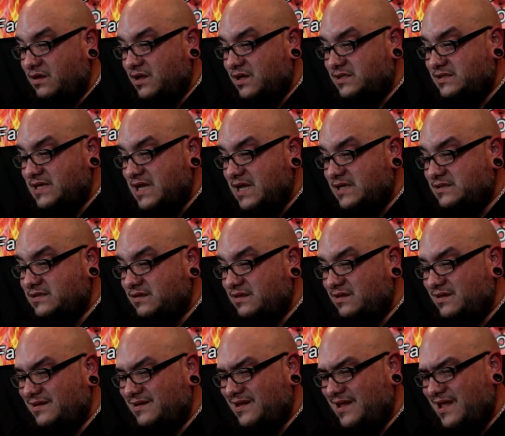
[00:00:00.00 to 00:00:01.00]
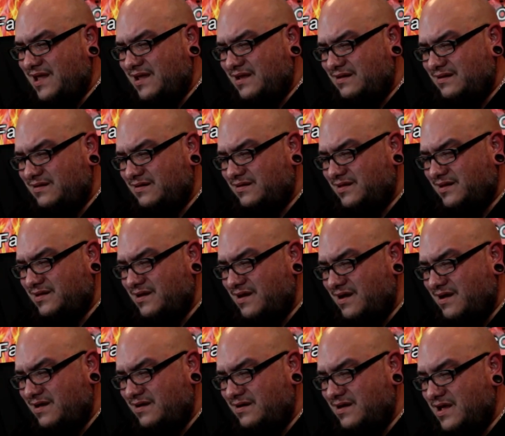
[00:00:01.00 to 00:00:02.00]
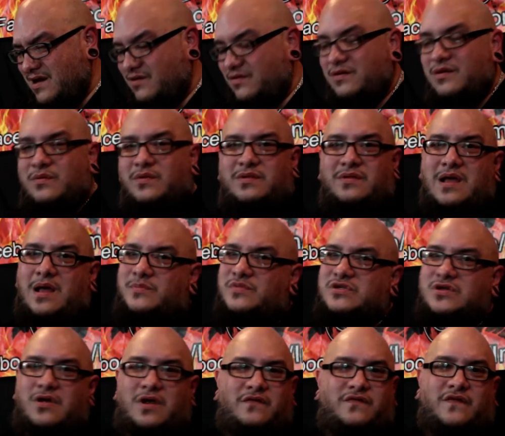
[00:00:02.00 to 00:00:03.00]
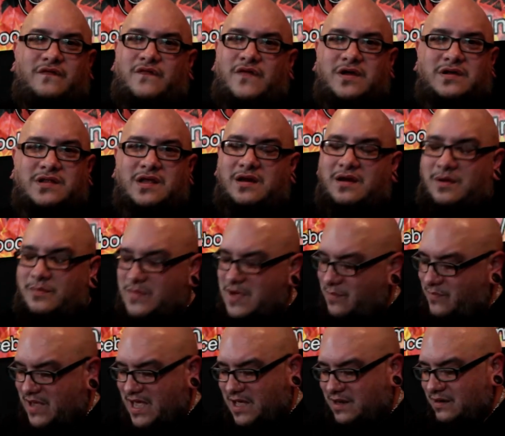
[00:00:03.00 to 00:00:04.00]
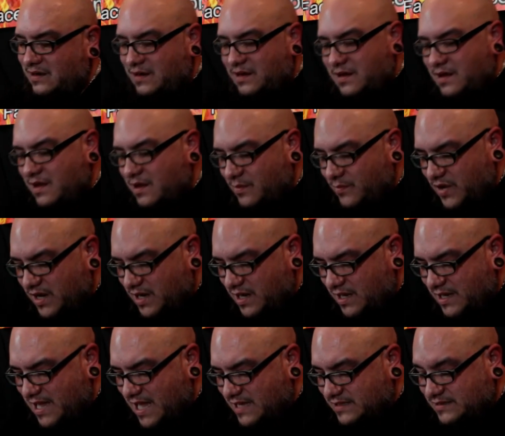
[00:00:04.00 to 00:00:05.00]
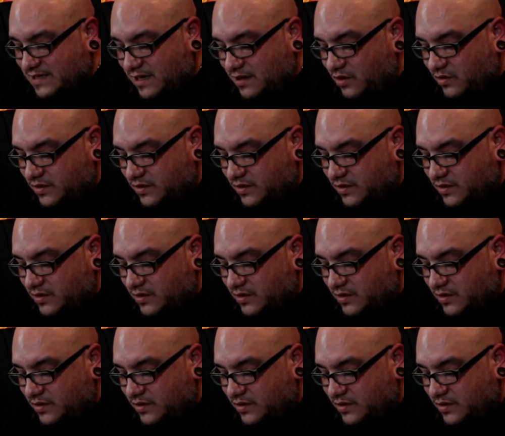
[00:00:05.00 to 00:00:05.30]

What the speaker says: Assassin the Dawn? I don't know. I'm sorry if I fucked that up. My bad. But yeah, it's got